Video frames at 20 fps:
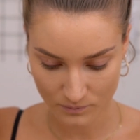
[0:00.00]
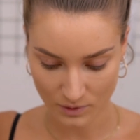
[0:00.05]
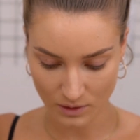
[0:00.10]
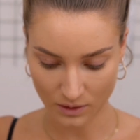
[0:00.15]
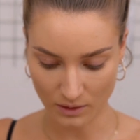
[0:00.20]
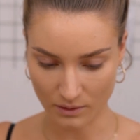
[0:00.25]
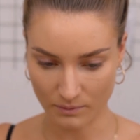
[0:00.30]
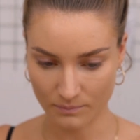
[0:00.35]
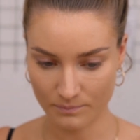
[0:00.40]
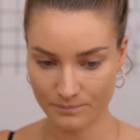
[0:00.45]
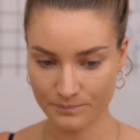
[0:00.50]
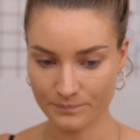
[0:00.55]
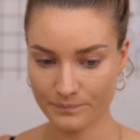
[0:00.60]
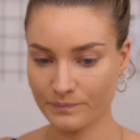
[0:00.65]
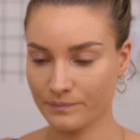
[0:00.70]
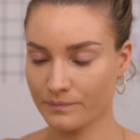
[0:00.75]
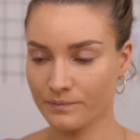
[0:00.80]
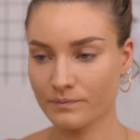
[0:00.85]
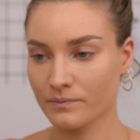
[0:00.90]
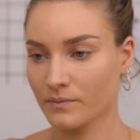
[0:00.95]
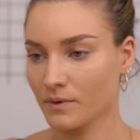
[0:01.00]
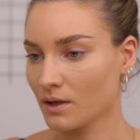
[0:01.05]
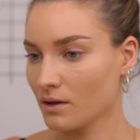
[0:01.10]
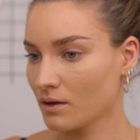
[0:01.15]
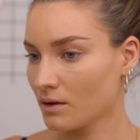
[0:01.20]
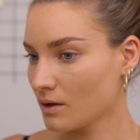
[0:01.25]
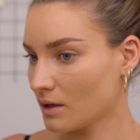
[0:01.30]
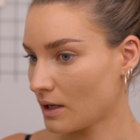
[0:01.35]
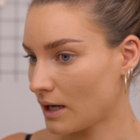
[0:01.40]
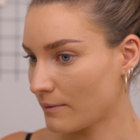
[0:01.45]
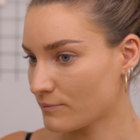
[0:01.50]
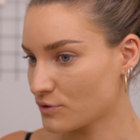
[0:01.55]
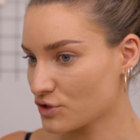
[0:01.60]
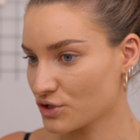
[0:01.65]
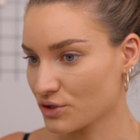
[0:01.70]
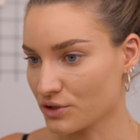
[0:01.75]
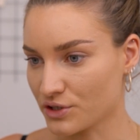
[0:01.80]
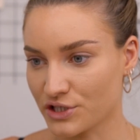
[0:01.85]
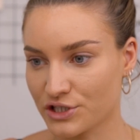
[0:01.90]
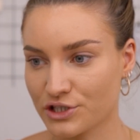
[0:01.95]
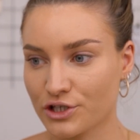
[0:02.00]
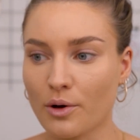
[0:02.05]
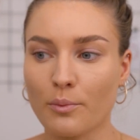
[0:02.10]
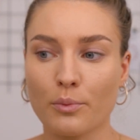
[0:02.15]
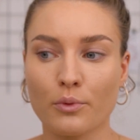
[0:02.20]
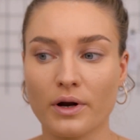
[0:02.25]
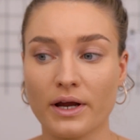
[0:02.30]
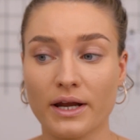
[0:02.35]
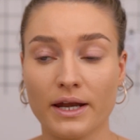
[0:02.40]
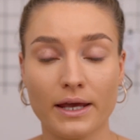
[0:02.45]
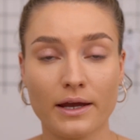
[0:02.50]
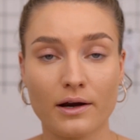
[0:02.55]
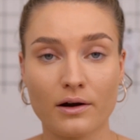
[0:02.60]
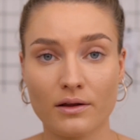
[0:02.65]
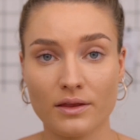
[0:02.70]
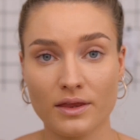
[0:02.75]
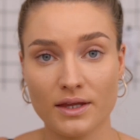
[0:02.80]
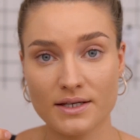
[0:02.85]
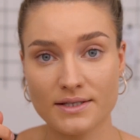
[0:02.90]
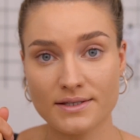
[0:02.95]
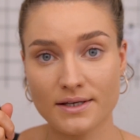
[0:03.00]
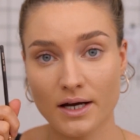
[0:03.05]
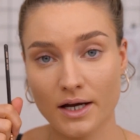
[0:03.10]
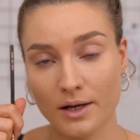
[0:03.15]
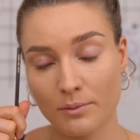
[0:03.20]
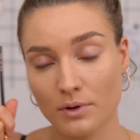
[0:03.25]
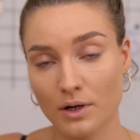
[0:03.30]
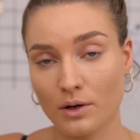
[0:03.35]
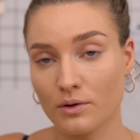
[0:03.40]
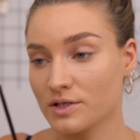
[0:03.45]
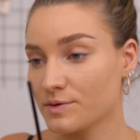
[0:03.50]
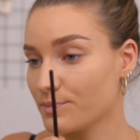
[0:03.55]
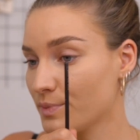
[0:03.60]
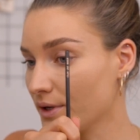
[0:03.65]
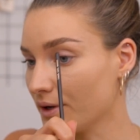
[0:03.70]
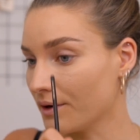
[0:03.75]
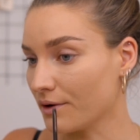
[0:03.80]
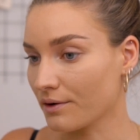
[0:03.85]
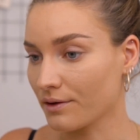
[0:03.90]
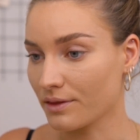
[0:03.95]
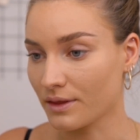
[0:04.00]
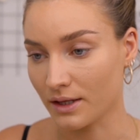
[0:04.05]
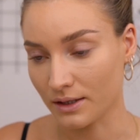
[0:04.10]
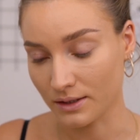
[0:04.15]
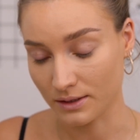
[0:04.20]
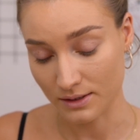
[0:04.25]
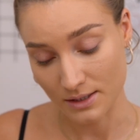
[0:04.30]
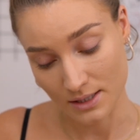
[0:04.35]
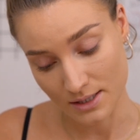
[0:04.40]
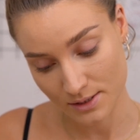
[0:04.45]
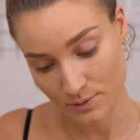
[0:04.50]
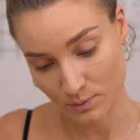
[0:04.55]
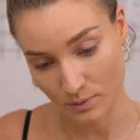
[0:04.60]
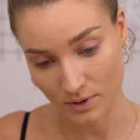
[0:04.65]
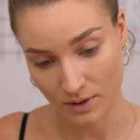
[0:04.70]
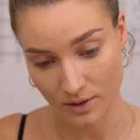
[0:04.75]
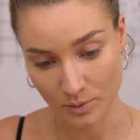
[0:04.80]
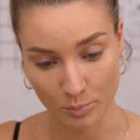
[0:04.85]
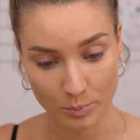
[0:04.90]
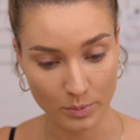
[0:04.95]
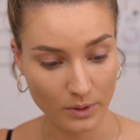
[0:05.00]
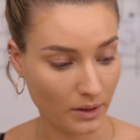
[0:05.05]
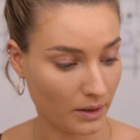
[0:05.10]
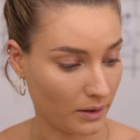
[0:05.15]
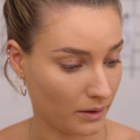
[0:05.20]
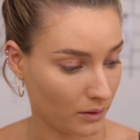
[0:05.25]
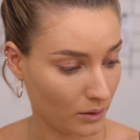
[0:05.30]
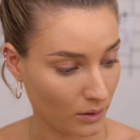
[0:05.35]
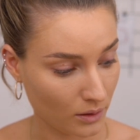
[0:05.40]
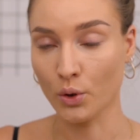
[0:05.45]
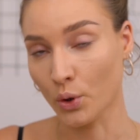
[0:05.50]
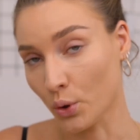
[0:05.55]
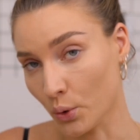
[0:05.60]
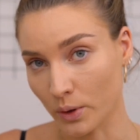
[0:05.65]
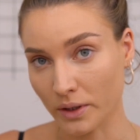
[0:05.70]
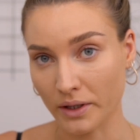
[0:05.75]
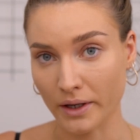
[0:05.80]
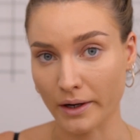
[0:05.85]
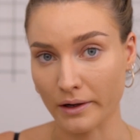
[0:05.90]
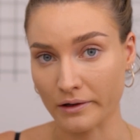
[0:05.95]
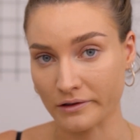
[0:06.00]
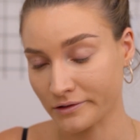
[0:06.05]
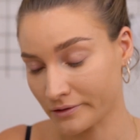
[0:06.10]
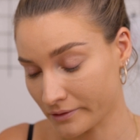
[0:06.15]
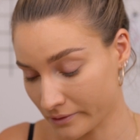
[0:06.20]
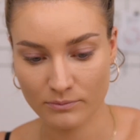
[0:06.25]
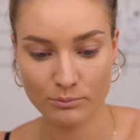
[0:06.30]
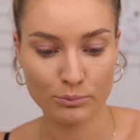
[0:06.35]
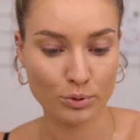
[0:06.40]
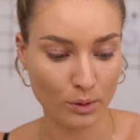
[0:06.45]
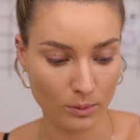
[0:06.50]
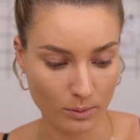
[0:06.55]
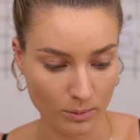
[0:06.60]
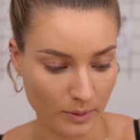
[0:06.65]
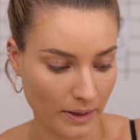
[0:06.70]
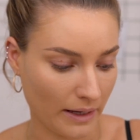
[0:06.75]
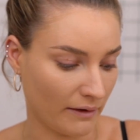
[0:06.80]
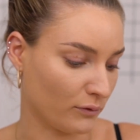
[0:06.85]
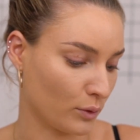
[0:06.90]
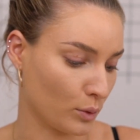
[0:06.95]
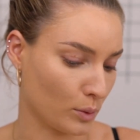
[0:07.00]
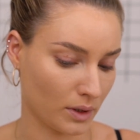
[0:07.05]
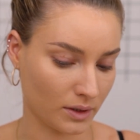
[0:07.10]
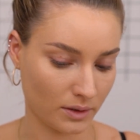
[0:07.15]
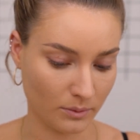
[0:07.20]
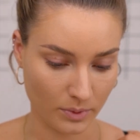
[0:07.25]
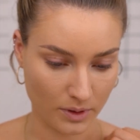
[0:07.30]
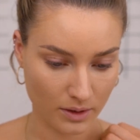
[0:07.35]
Okay. I'm just gonna stop right here. This eyebrow is bigger than this one, but who cares? Probably everyone,